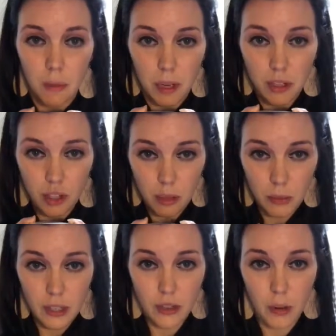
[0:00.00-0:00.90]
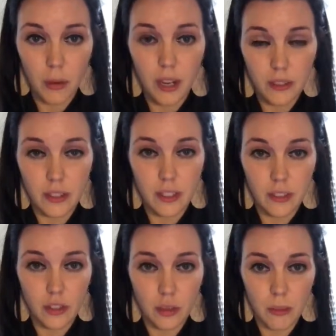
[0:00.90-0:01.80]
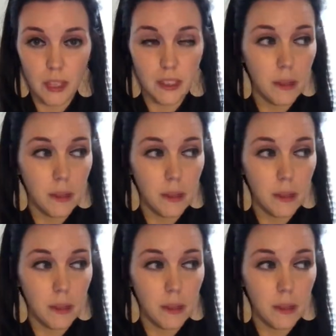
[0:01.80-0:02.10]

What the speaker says: because you can make scrambled eggs in less than 2 minutes.